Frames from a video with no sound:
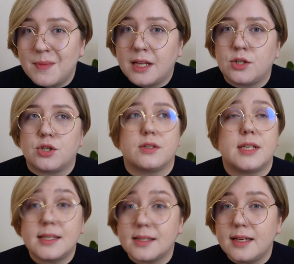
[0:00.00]

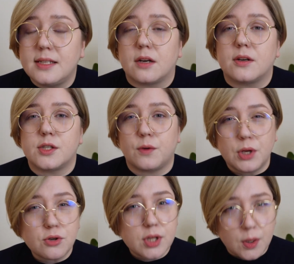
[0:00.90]
managers, as leaders,
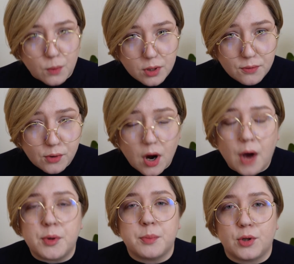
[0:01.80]
we usually want for
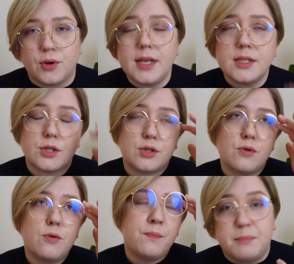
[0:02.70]
our employees
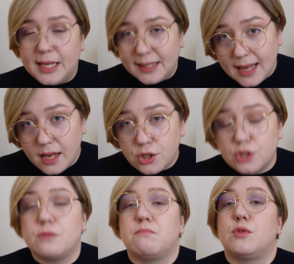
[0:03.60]
to be
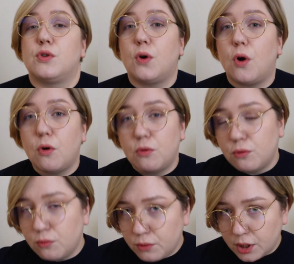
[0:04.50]
engaged, to
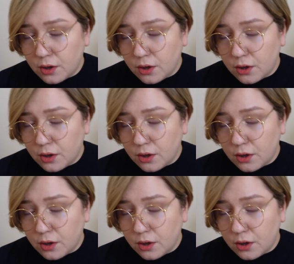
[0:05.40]
go, you